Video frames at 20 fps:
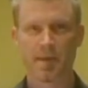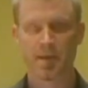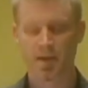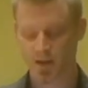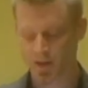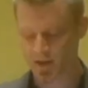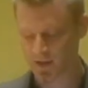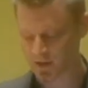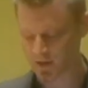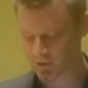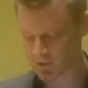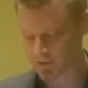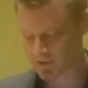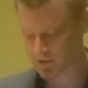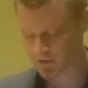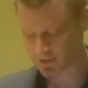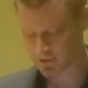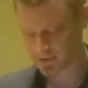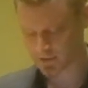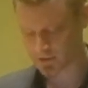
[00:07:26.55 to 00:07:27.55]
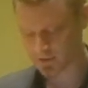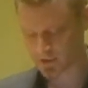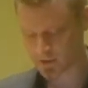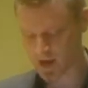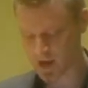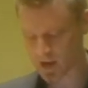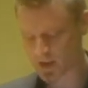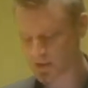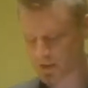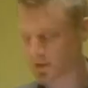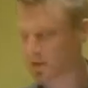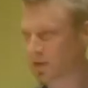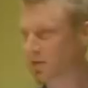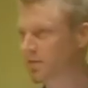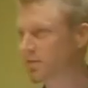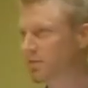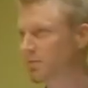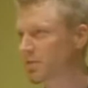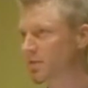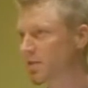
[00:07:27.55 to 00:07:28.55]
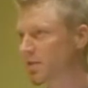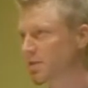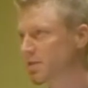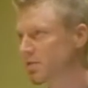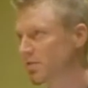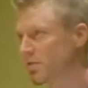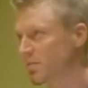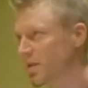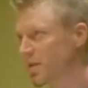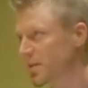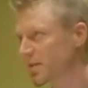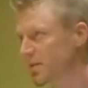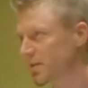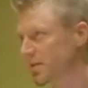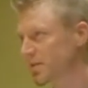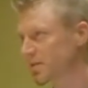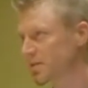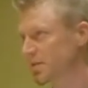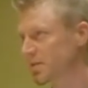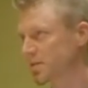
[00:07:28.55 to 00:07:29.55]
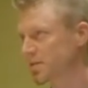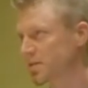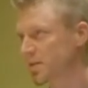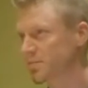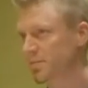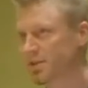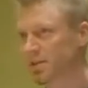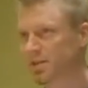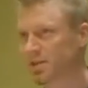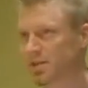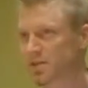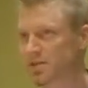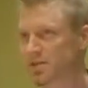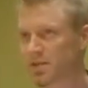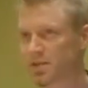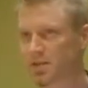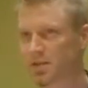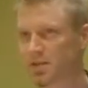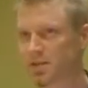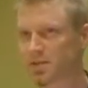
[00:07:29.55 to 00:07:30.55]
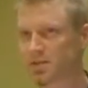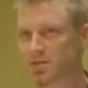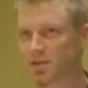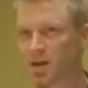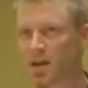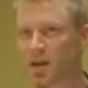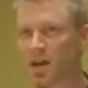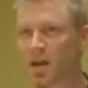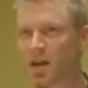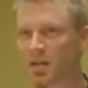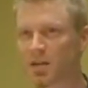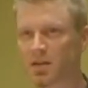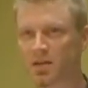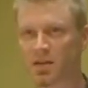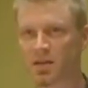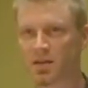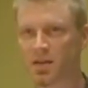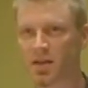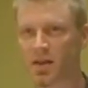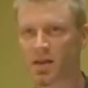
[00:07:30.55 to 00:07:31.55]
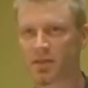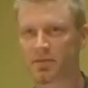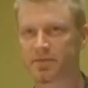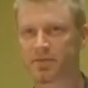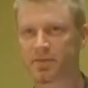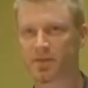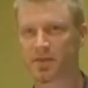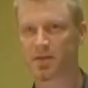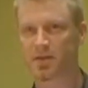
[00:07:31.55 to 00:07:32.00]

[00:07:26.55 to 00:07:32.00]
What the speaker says: And it was challenging because he reminded us that simply listening is not enough.